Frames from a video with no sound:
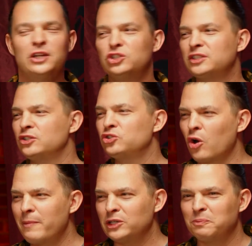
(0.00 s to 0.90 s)
just in so
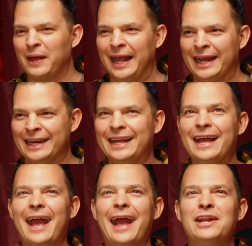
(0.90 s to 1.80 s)
much pain.
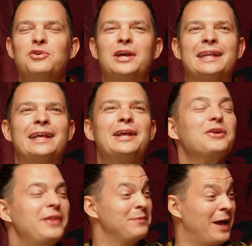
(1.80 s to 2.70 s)
And you could
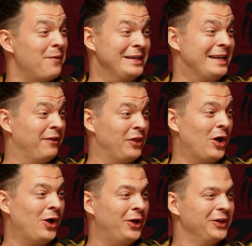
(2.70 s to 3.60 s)
hear coming down the
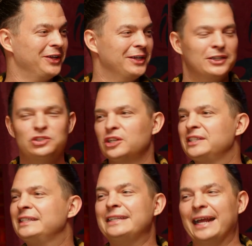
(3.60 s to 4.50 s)
hall. Singing.
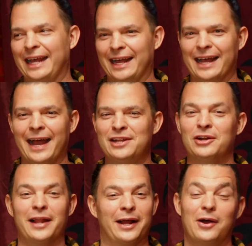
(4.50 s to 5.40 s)
Just singing. And you're
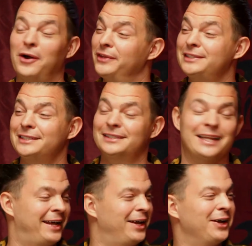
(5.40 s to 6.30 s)
like, oh, this is
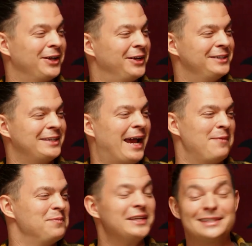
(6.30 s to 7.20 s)
not a good
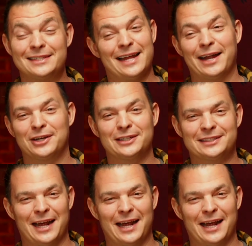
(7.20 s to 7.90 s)
time. This is not a All good I time.